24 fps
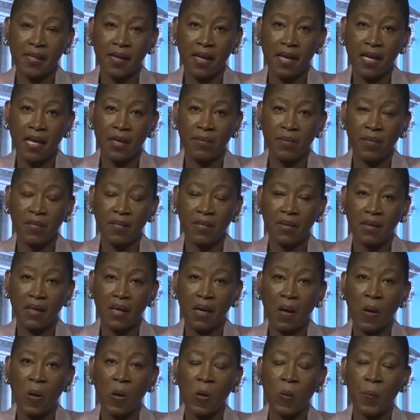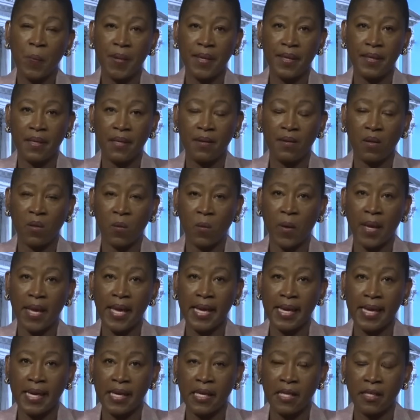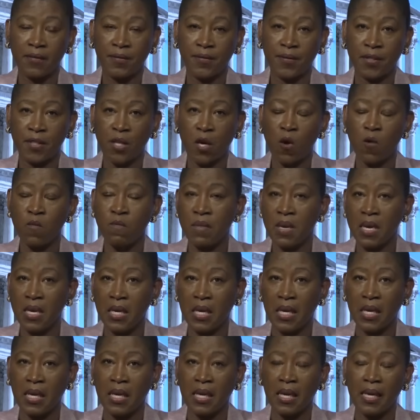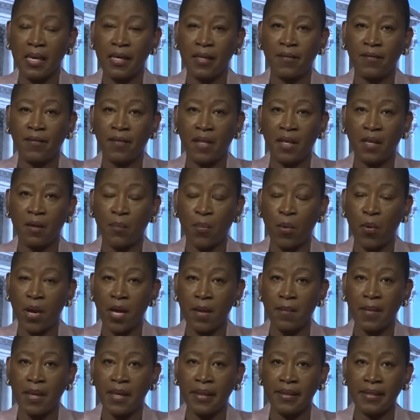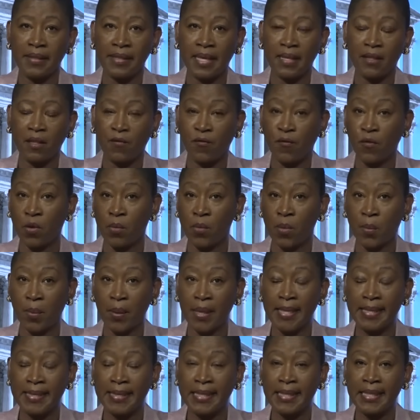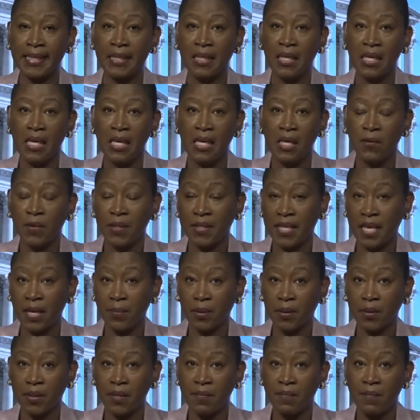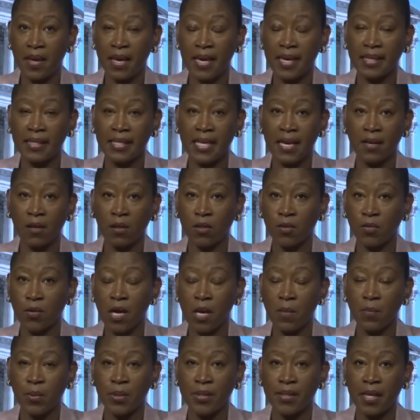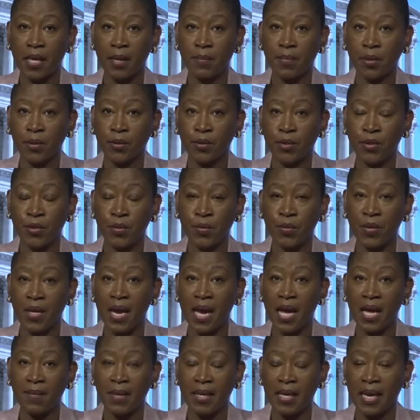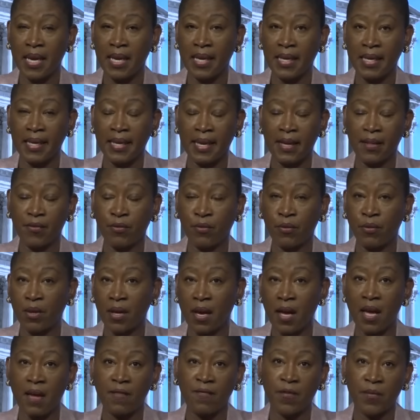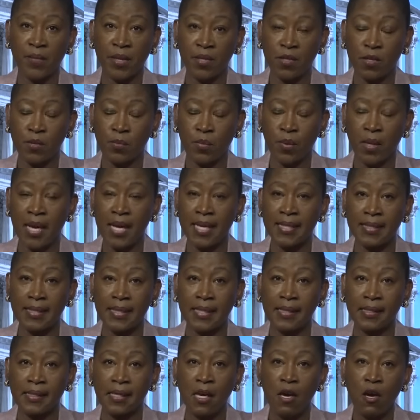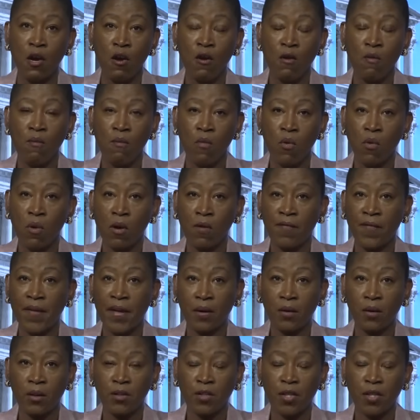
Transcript: come open in the wake of so many of the appointments that the former president was able to make, Donald Trump was able to nominate and get through the confirmation process more federal